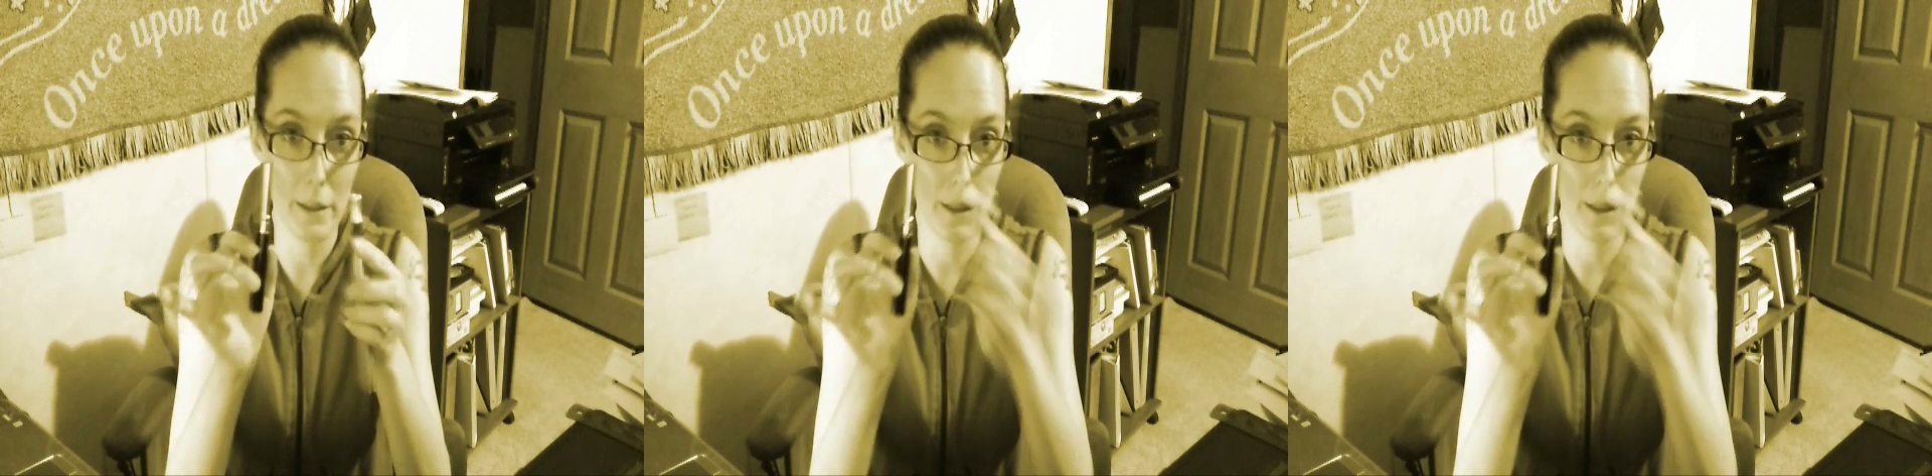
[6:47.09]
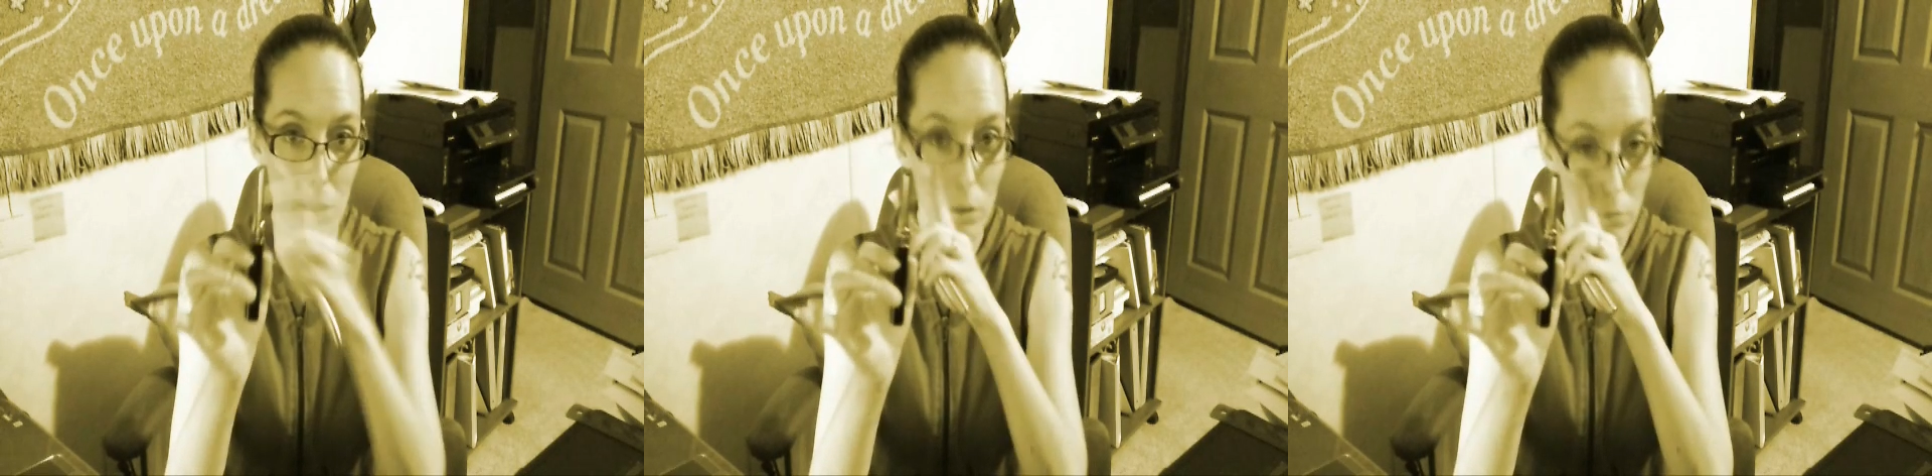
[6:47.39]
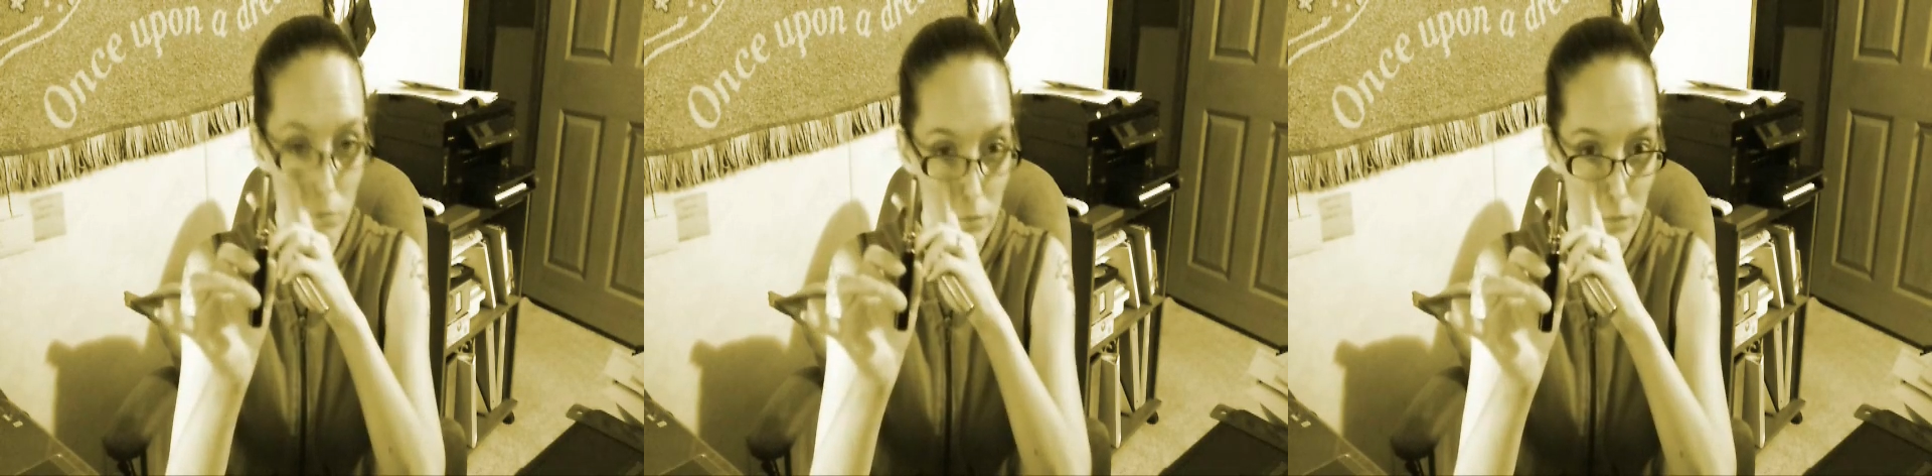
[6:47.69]
steel
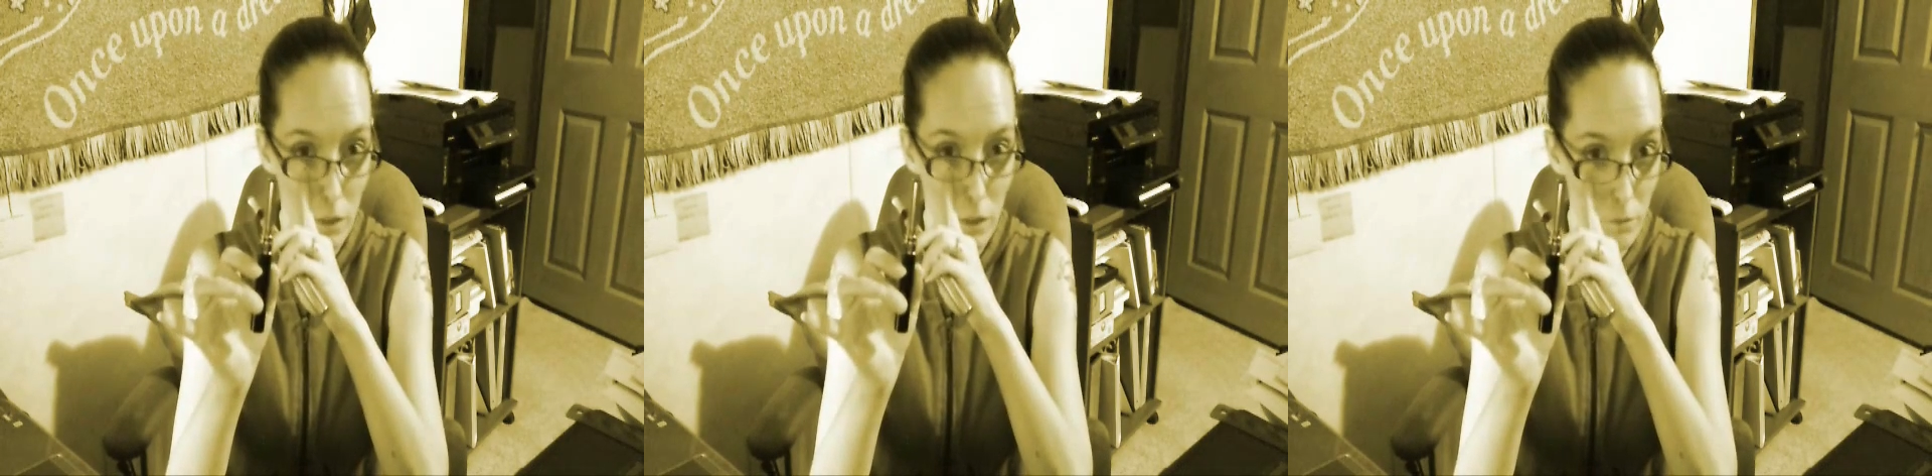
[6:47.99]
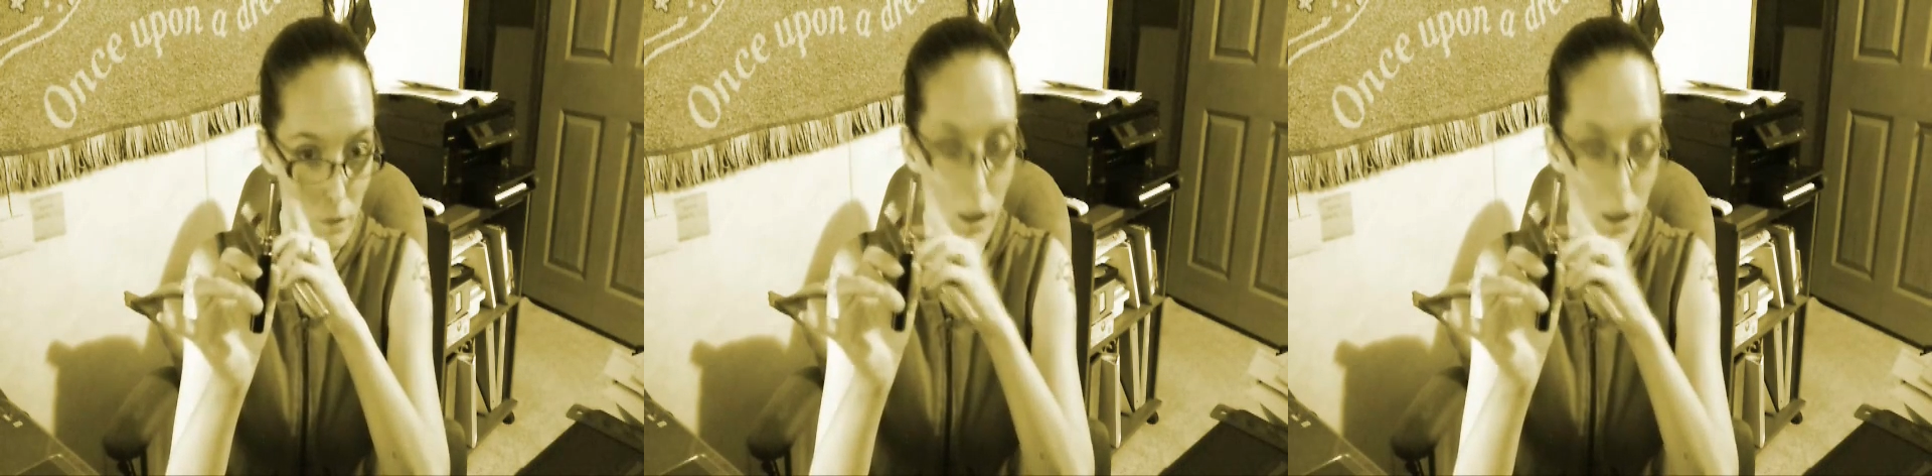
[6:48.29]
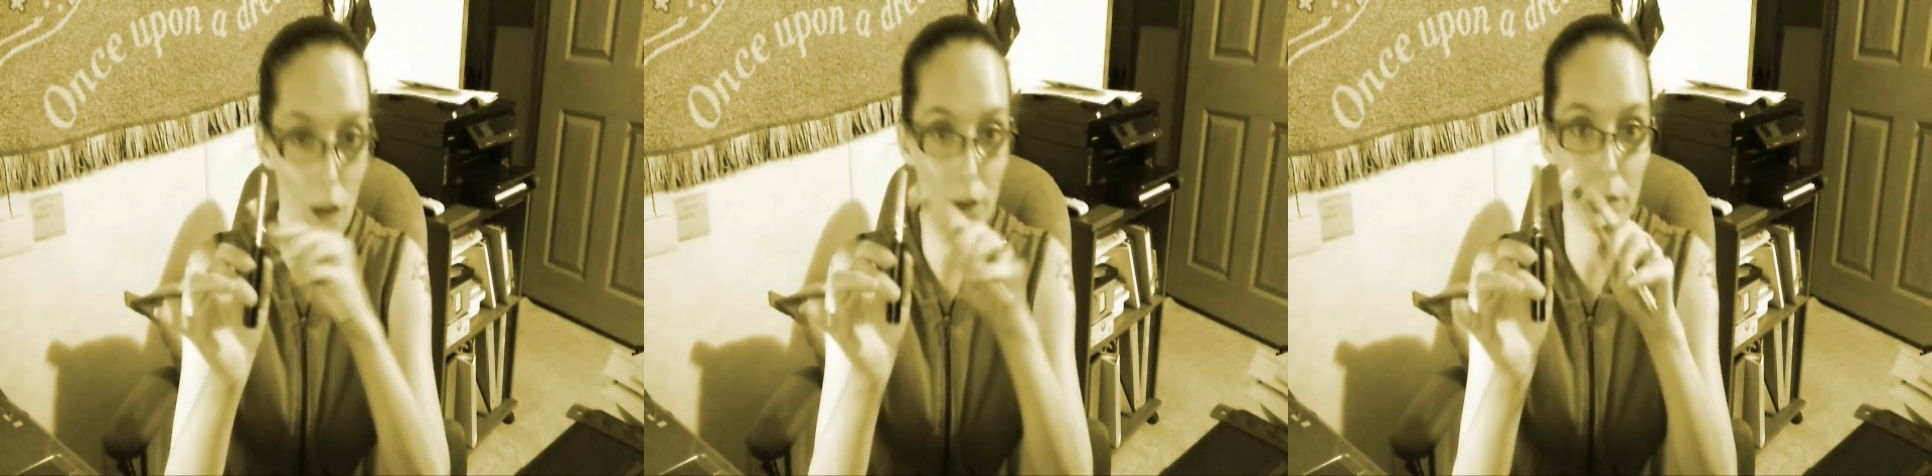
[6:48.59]

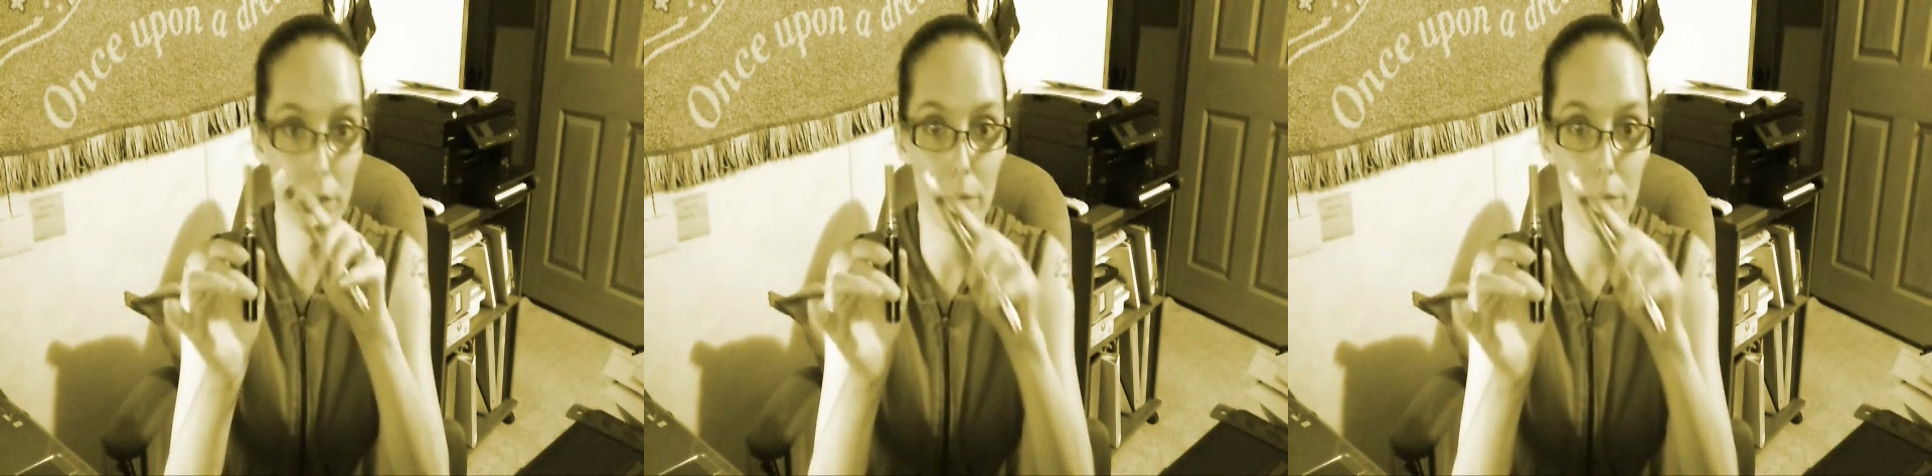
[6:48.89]
color.